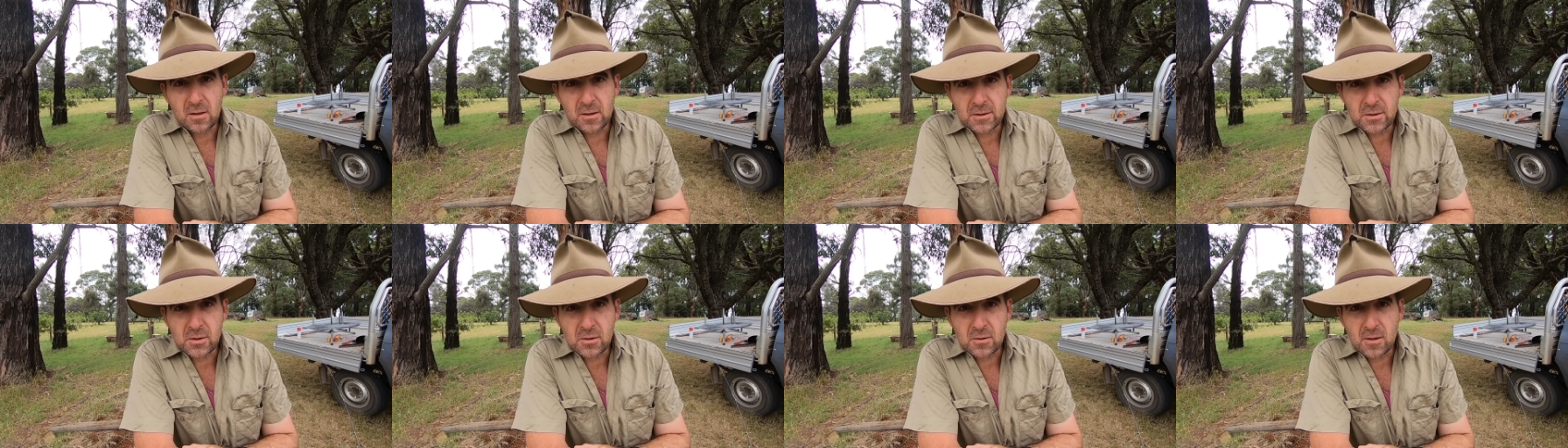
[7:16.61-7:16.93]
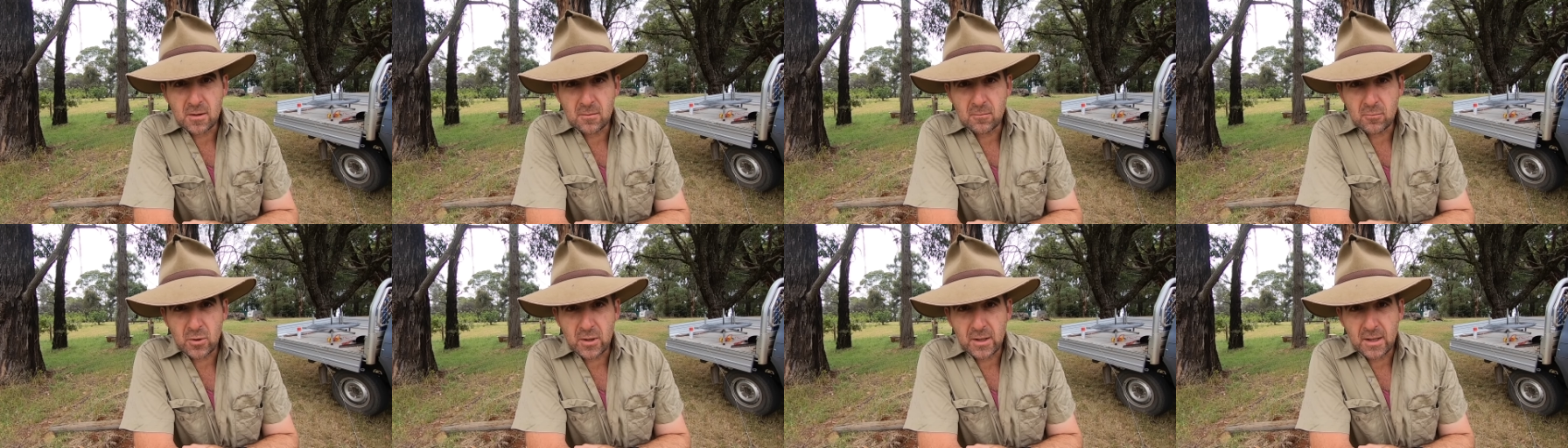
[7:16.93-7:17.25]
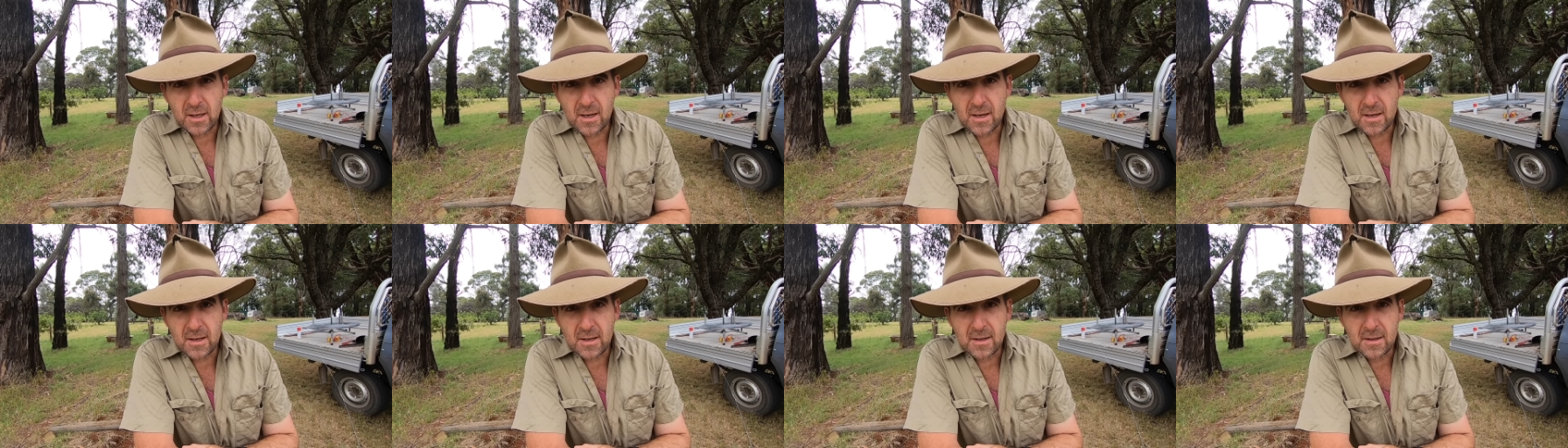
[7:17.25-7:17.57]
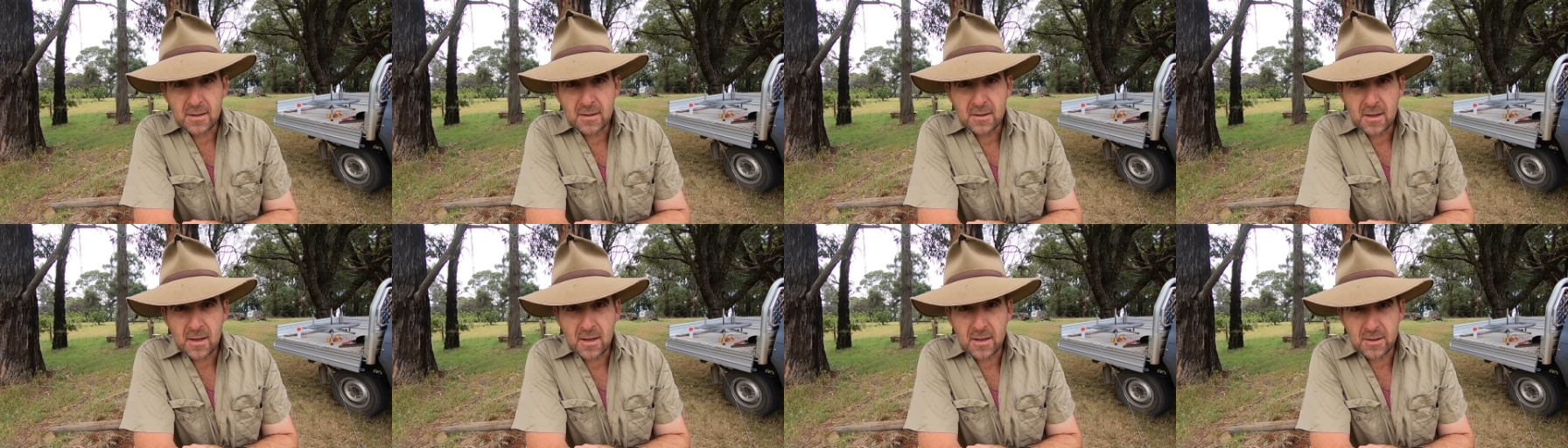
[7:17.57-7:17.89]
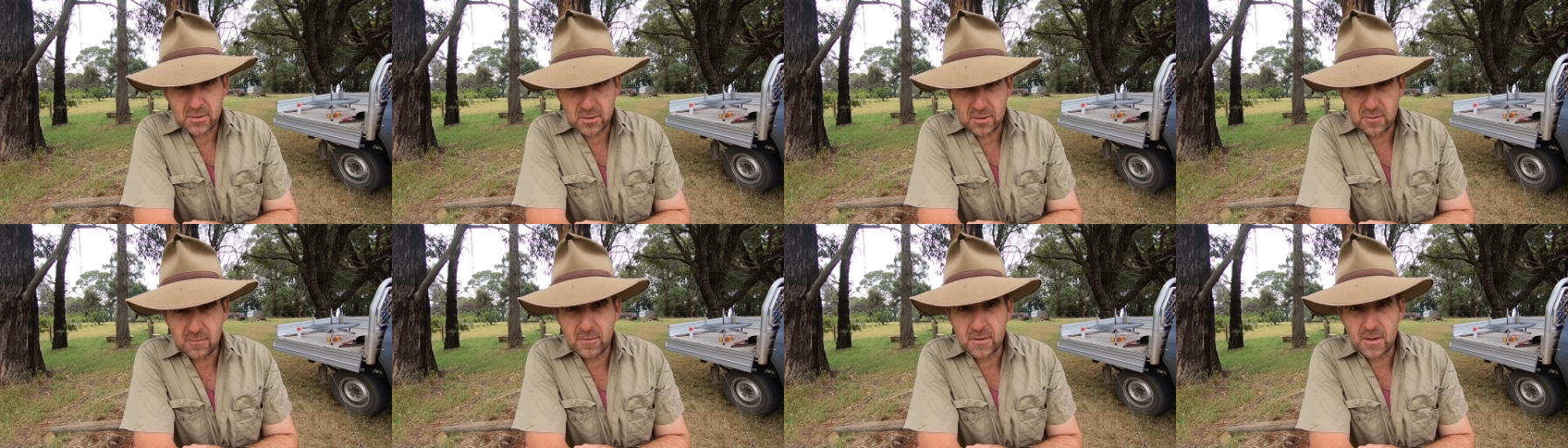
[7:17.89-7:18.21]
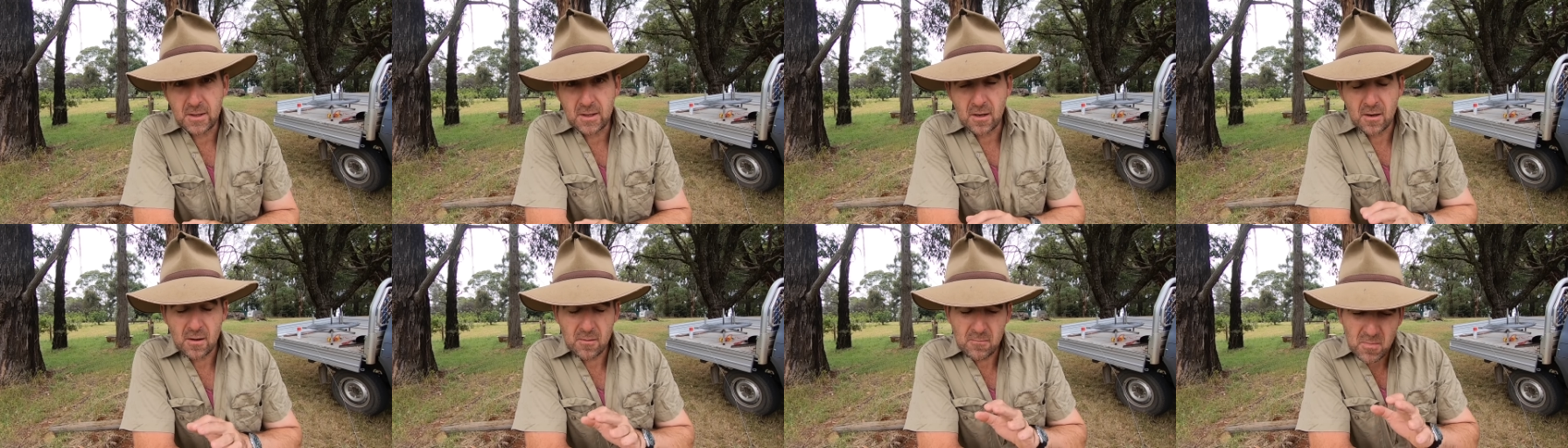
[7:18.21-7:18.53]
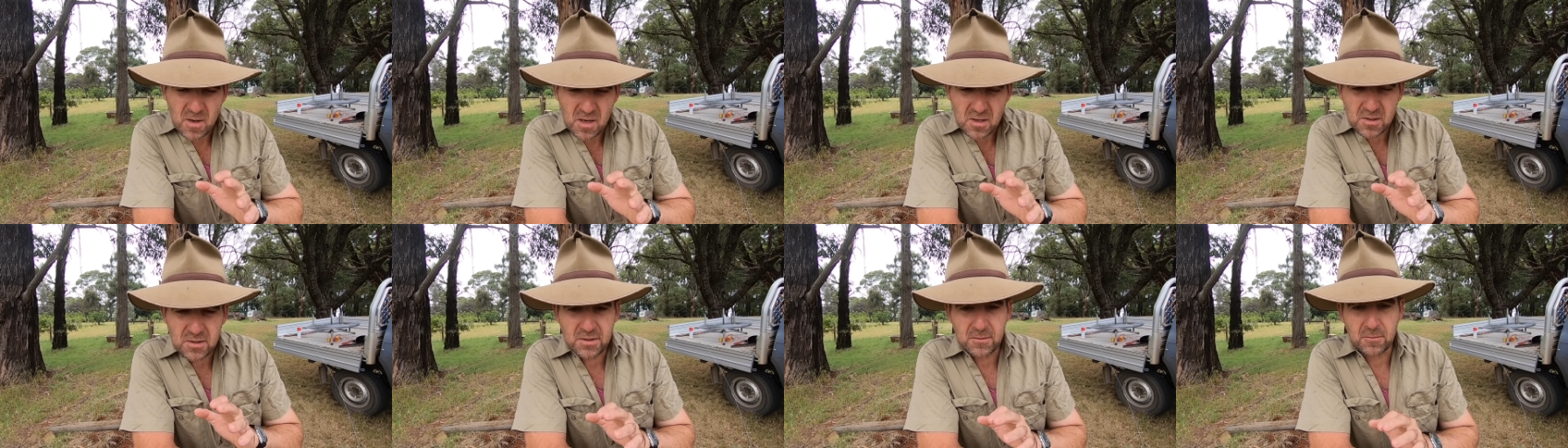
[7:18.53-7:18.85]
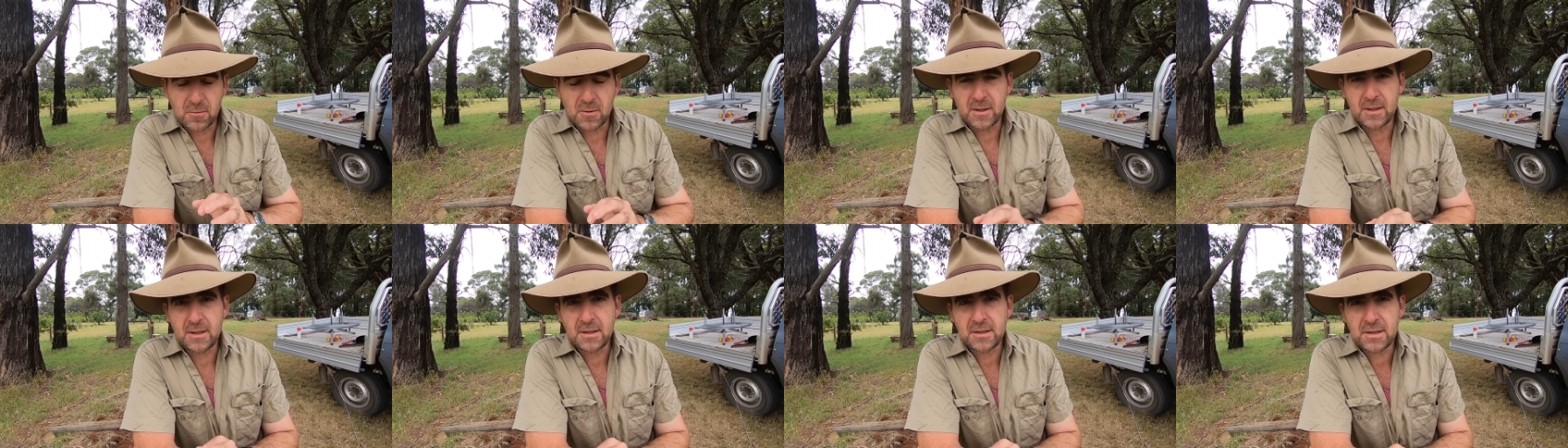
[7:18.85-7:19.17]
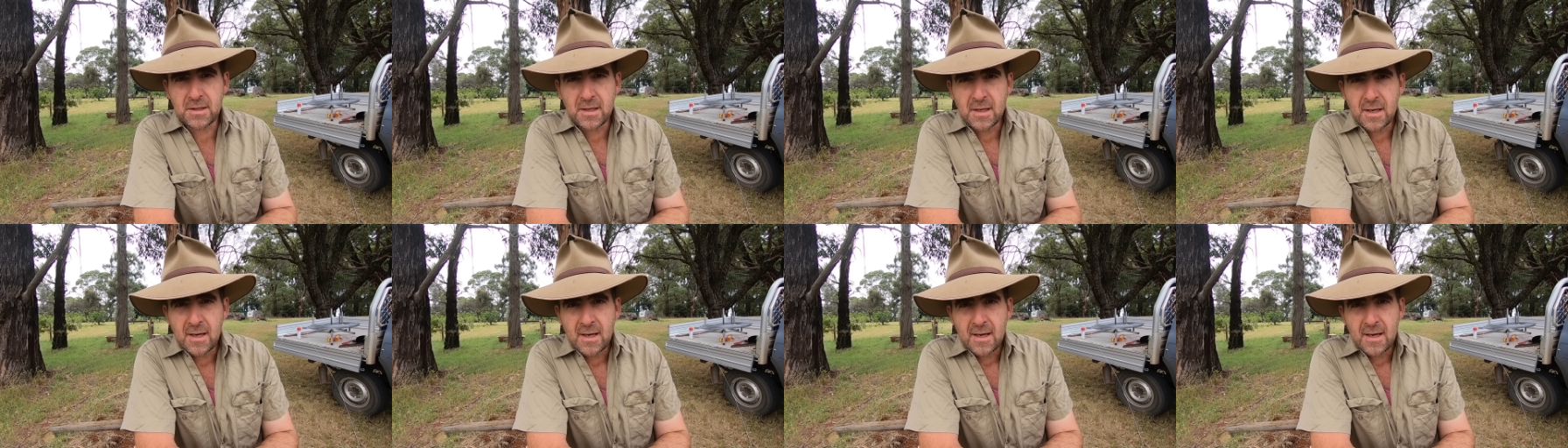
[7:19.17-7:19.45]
I try and bring out a new video most weeks,